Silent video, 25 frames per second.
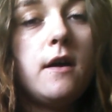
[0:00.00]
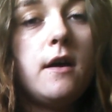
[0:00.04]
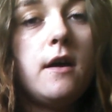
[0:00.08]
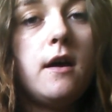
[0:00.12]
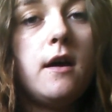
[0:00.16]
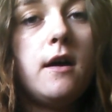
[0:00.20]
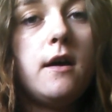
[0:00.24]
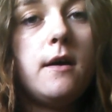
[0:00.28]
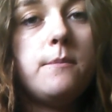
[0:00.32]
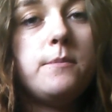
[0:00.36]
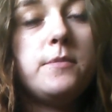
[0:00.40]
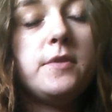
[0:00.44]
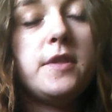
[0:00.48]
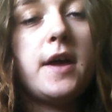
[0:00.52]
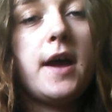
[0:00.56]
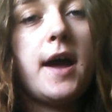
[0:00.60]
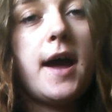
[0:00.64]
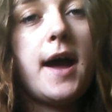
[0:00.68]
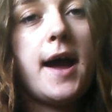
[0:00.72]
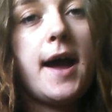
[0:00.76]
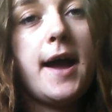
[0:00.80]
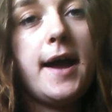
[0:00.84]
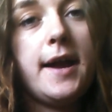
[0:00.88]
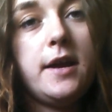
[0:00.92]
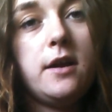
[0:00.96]
The
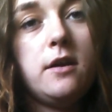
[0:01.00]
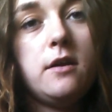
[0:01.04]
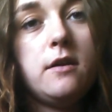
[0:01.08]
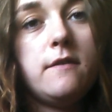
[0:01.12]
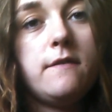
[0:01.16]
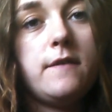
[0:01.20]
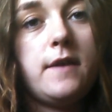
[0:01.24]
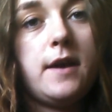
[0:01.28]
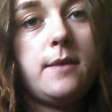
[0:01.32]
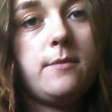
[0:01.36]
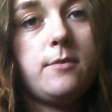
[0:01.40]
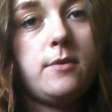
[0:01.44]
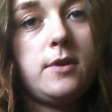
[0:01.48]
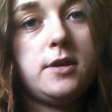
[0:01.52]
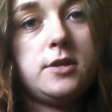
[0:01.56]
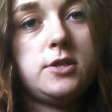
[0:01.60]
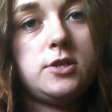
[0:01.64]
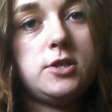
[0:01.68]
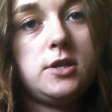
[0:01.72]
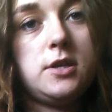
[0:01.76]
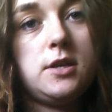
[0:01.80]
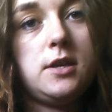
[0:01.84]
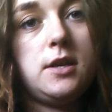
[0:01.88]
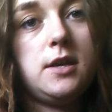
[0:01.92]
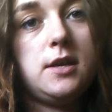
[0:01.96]
higher a
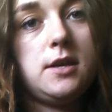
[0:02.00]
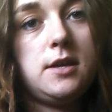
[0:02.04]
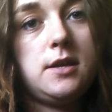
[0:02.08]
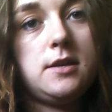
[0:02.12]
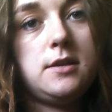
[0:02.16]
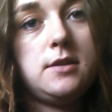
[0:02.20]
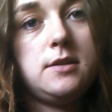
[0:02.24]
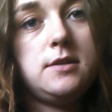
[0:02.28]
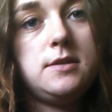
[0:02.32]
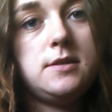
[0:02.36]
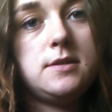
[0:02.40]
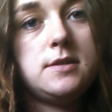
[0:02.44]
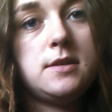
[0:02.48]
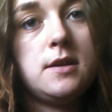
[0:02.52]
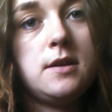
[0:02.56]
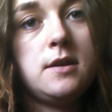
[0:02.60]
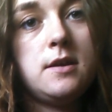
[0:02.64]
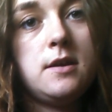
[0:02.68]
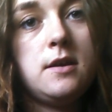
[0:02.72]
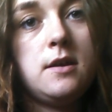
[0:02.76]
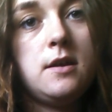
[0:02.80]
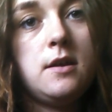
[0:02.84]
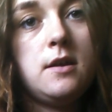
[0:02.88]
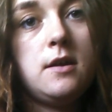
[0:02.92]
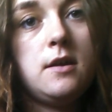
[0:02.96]
vibration is,
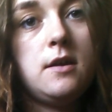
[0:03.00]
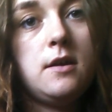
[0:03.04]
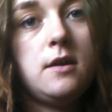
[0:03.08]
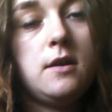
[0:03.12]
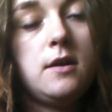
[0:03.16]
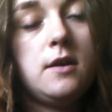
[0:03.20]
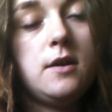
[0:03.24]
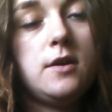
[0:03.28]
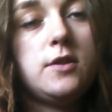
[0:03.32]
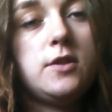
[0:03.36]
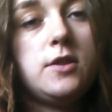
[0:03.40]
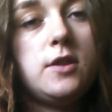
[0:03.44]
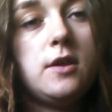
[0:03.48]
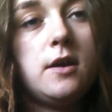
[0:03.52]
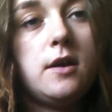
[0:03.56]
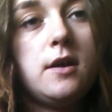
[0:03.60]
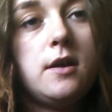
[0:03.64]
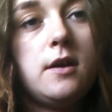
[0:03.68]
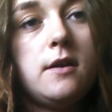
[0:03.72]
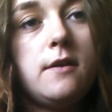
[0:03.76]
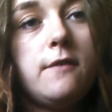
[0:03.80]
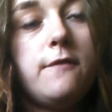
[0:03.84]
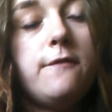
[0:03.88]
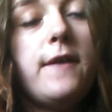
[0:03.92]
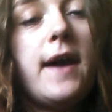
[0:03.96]

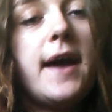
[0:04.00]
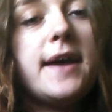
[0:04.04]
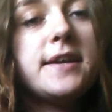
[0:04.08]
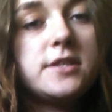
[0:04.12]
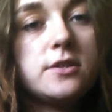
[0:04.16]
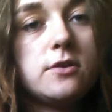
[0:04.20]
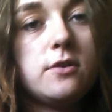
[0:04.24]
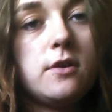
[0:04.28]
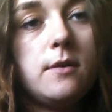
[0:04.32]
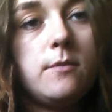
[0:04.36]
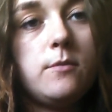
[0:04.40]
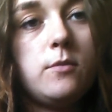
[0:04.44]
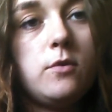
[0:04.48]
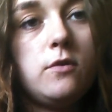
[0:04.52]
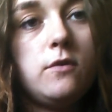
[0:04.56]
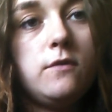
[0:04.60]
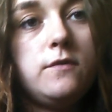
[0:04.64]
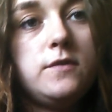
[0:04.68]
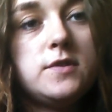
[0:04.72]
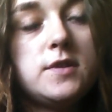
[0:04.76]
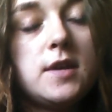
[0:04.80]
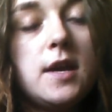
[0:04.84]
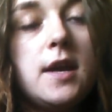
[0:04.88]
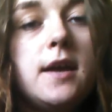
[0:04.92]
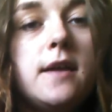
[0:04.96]
the faster it
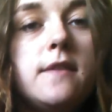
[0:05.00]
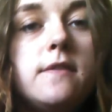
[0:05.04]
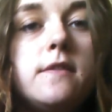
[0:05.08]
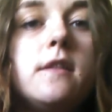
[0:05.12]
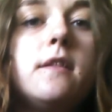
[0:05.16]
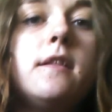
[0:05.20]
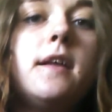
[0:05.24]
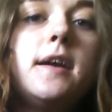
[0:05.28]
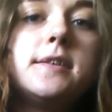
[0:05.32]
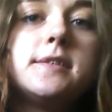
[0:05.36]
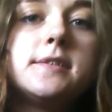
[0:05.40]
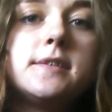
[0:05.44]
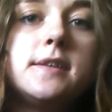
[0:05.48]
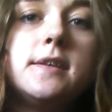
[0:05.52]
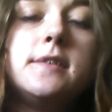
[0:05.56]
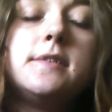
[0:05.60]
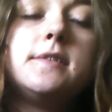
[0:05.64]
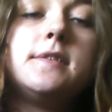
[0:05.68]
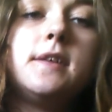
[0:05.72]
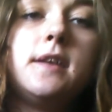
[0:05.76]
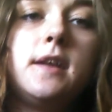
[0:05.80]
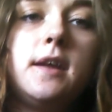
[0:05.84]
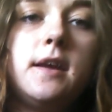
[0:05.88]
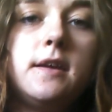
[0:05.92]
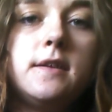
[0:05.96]
moves and the less
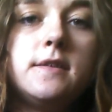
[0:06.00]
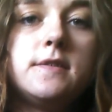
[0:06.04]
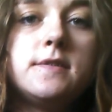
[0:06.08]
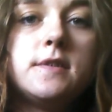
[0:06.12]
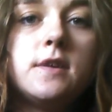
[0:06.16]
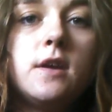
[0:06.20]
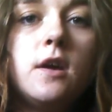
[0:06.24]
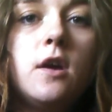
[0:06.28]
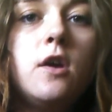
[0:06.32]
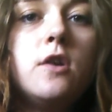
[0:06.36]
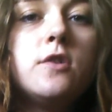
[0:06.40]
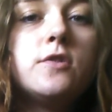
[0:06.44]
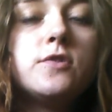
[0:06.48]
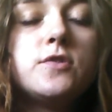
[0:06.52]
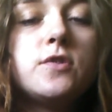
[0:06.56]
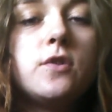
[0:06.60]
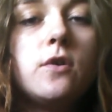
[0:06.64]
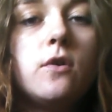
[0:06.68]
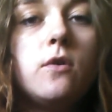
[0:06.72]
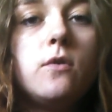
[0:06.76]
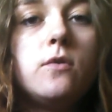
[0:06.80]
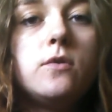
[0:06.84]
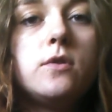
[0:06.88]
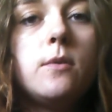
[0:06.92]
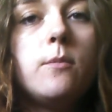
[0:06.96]
dense it is.
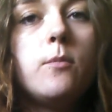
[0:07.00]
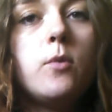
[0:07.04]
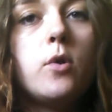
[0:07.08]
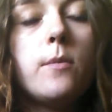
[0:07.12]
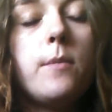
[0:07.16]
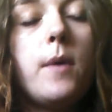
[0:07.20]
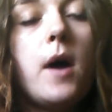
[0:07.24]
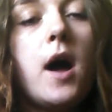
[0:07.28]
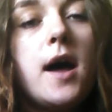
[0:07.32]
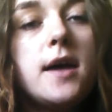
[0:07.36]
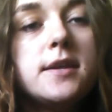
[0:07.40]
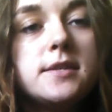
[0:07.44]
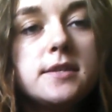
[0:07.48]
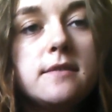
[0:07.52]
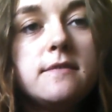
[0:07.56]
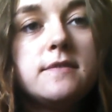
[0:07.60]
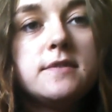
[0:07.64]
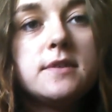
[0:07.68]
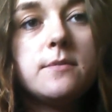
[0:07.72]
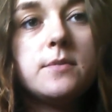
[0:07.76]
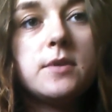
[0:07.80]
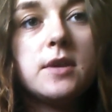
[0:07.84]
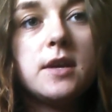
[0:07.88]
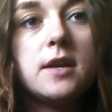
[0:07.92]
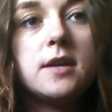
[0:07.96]
So the more positive
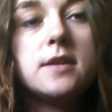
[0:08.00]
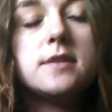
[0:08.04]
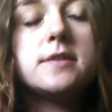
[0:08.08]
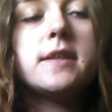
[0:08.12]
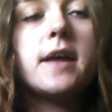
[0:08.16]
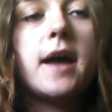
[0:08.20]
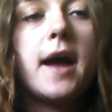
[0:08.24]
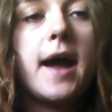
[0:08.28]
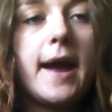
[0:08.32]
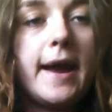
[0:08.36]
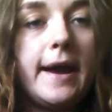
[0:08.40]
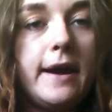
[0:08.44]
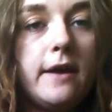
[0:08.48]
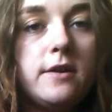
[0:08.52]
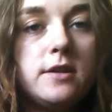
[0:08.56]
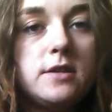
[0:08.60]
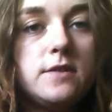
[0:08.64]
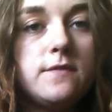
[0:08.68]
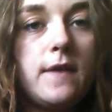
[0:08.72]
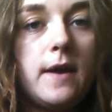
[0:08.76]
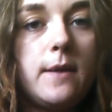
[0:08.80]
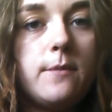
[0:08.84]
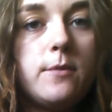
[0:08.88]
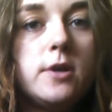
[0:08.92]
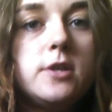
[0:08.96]
something is, the higher its
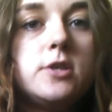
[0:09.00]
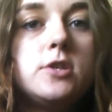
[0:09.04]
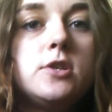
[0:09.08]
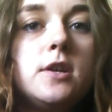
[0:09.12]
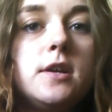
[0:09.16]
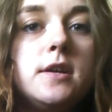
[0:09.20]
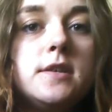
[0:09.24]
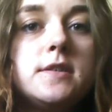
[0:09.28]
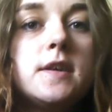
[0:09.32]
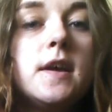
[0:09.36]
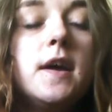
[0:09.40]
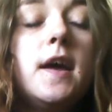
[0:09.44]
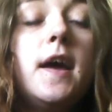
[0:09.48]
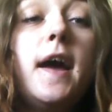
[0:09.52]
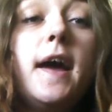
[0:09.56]
vibration is.